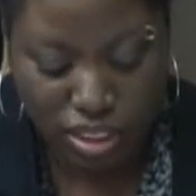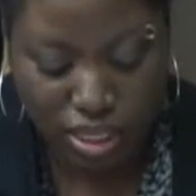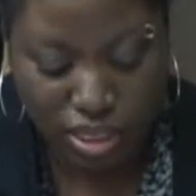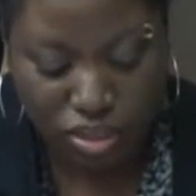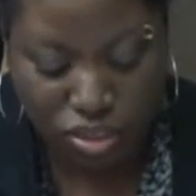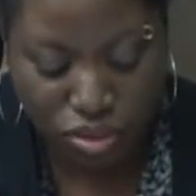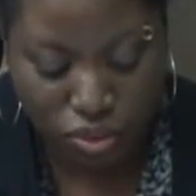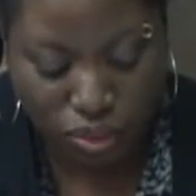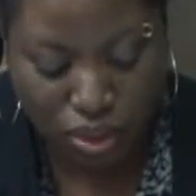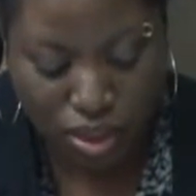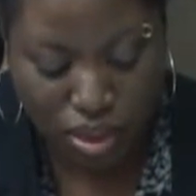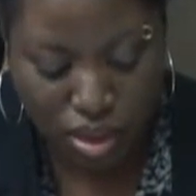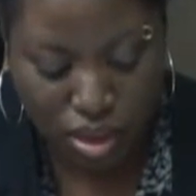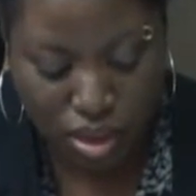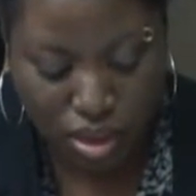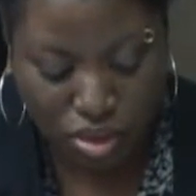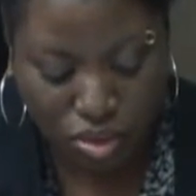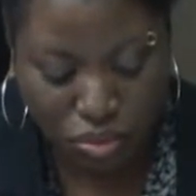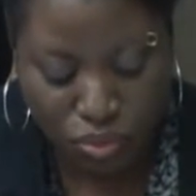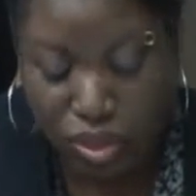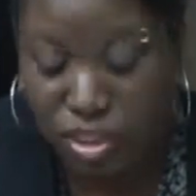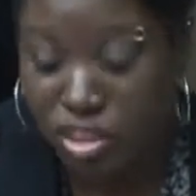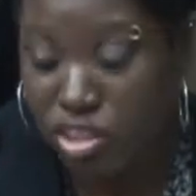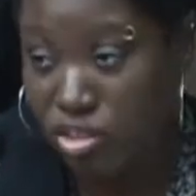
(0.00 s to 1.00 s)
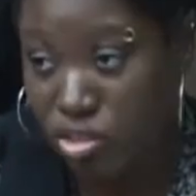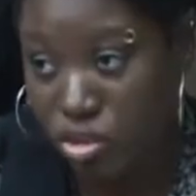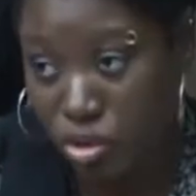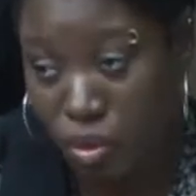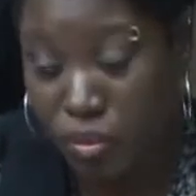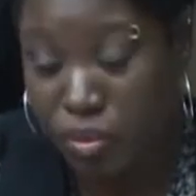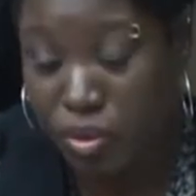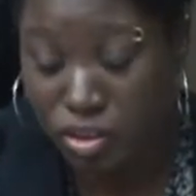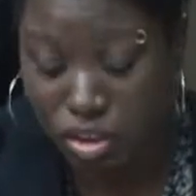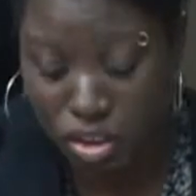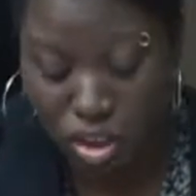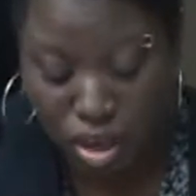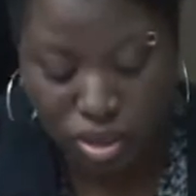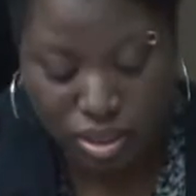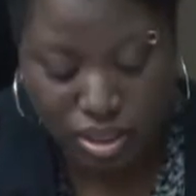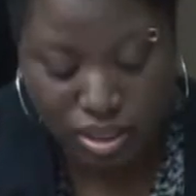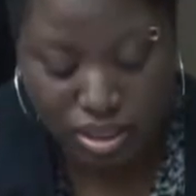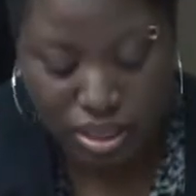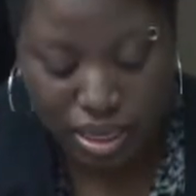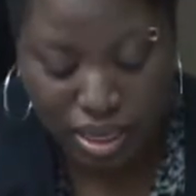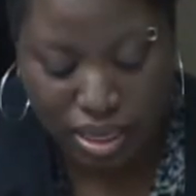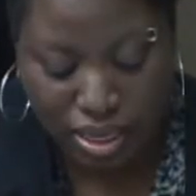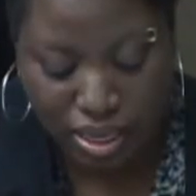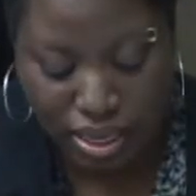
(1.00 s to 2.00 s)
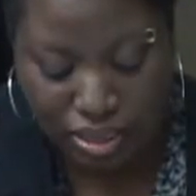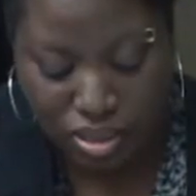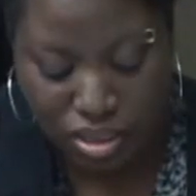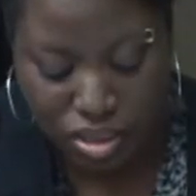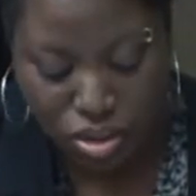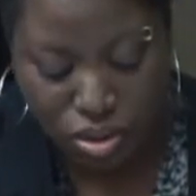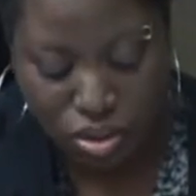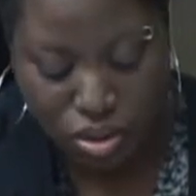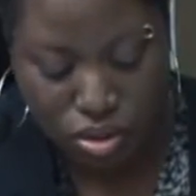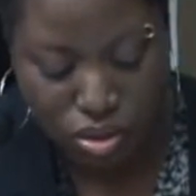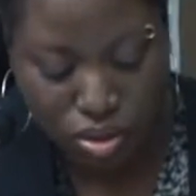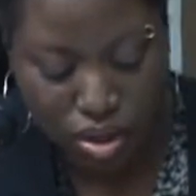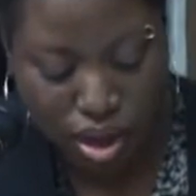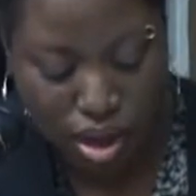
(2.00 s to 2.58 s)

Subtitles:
She had three criminal charges laid against her.